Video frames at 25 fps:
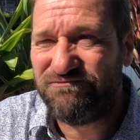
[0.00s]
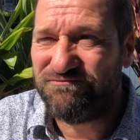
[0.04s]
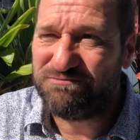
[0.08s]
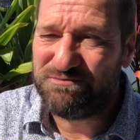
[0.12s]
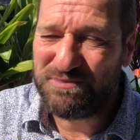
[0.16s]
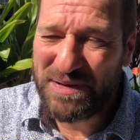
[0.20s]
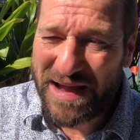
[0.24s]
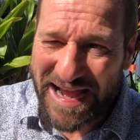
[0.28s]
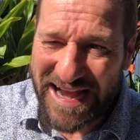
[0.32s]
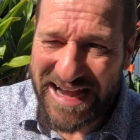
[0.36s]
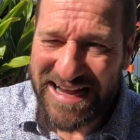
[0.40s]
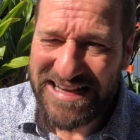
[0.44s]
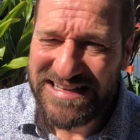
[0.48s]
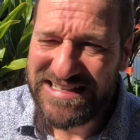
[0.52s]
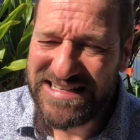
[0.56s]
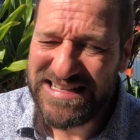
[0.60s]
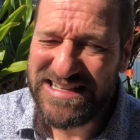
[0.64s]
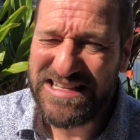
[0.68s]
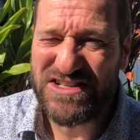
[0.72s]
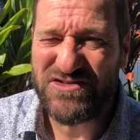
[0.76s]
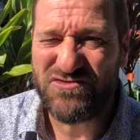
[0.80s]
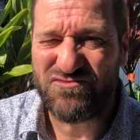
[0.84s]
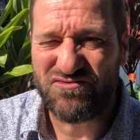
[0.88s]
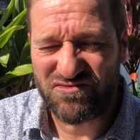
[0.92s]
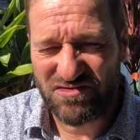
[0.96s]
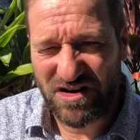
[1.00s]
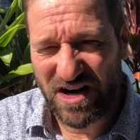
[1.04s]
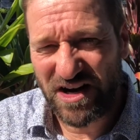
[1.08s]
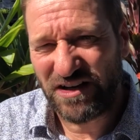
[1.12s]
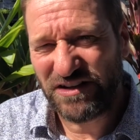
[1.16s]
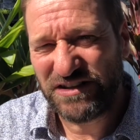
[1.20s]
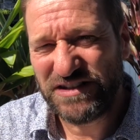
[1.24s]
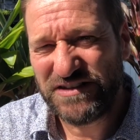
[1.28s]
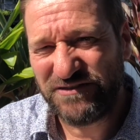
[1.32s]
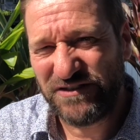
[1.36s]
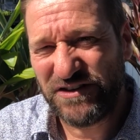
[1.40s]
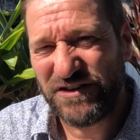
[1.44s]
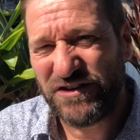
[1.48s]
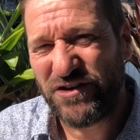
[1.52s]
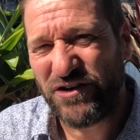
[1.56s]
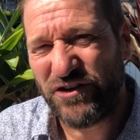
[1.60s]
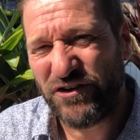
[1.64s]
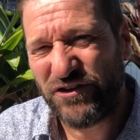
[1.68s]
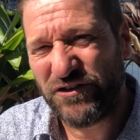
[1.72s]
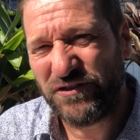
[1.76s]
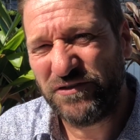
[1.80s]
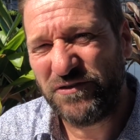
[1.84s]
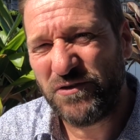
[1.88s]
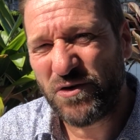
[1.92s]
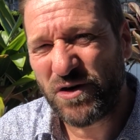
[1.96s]
painting is relatively
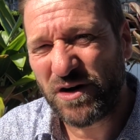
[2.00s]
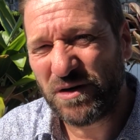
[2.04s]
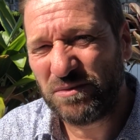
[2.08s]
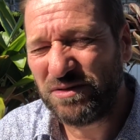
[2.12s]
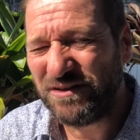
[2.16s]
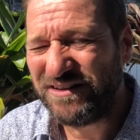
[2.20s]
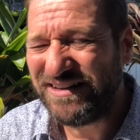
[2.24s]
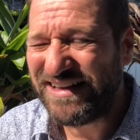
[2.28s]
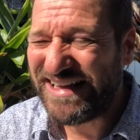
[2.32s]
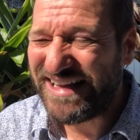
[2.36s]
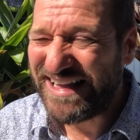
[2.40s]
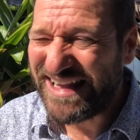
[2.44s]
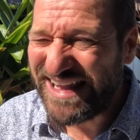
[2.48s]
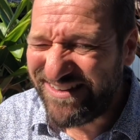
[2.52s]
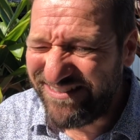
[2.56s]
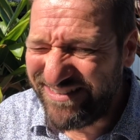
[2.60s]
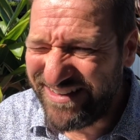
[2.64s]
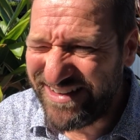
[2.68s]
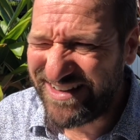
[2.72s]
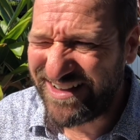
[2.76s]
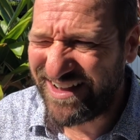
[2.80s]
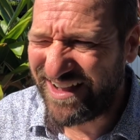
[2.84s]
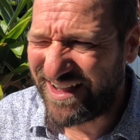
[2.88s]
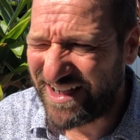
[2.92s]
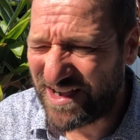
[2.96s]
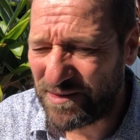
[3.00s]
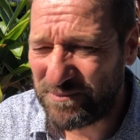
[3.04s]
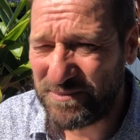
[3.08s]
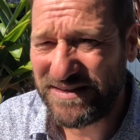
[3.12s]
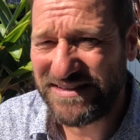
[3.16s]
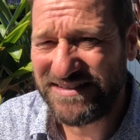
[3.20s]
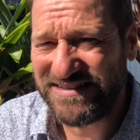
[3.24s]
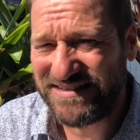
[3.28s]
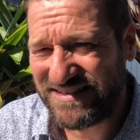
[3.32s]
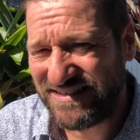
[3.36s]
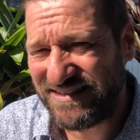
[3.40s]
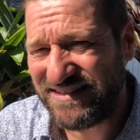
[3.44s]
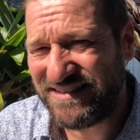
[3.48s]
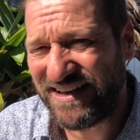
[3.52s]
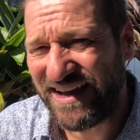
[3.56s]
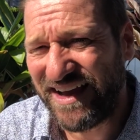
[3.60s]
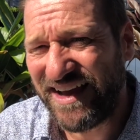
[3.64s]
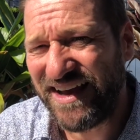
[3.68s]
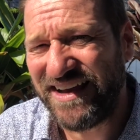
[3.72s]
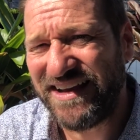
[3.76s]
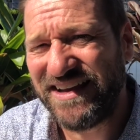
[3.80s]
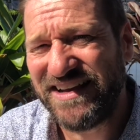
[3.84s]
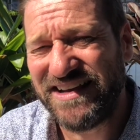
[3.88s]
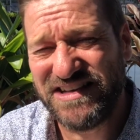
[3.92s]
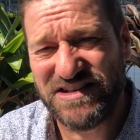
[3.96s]
cost affordable. Even carpet
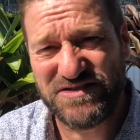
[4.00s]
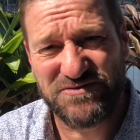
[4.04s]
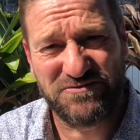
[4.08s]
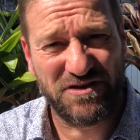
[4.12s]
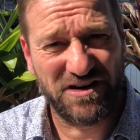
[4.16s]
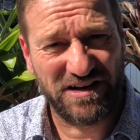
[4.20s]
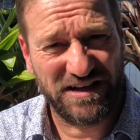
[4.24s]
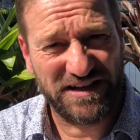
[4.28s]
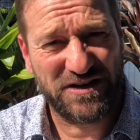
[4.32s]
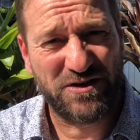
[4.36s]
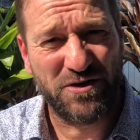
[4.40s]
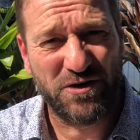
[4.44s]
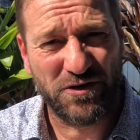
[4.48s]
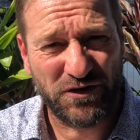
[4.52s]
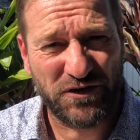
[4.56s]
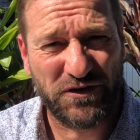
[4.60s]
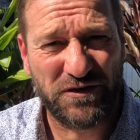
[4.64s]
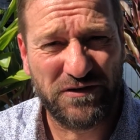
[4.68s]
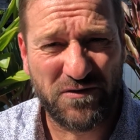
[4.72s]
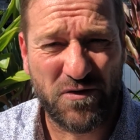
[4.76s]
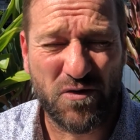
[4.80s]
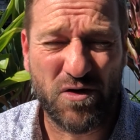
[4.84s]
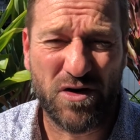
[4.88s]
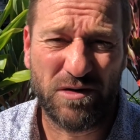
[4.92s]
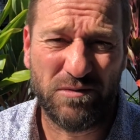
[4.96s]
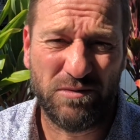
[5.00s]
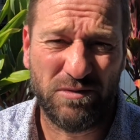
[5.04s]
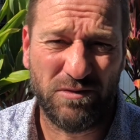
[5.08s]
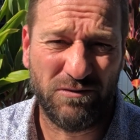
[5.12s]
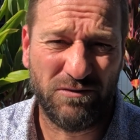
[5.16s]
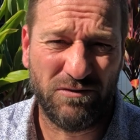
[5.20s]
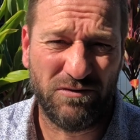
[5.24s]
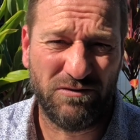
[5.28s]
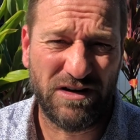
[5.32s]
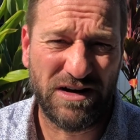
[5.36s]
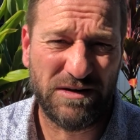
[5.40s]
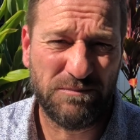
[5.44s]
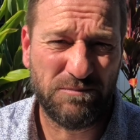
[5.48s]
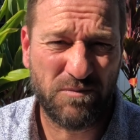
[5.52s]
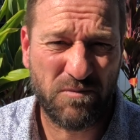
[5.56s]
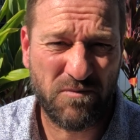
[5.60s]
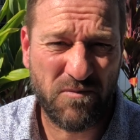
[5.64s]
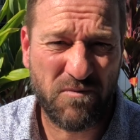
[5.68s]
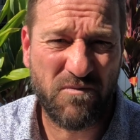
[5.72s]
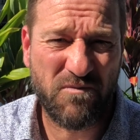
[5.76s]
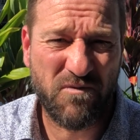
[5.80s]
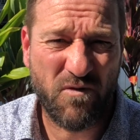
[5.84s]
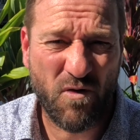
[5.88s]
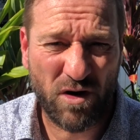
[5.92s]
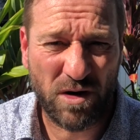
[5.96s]
today is really cost
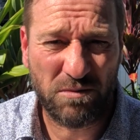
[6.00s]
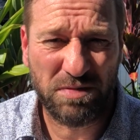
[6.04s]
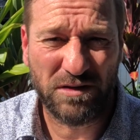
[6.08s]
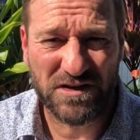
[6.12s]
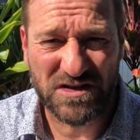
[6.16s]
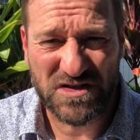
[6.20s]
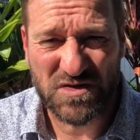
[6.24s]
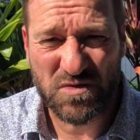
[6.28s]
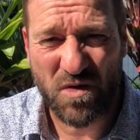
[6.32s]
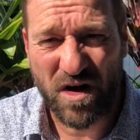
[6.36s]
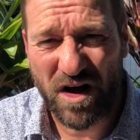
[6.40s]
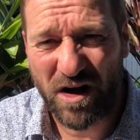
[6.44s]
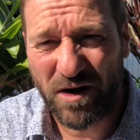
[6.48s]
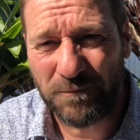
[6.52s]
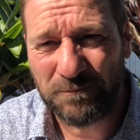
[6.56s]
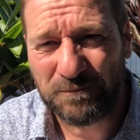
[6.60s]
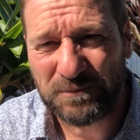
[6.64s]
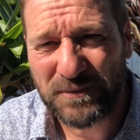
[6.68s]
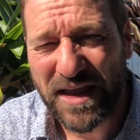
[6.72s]
affordable as well.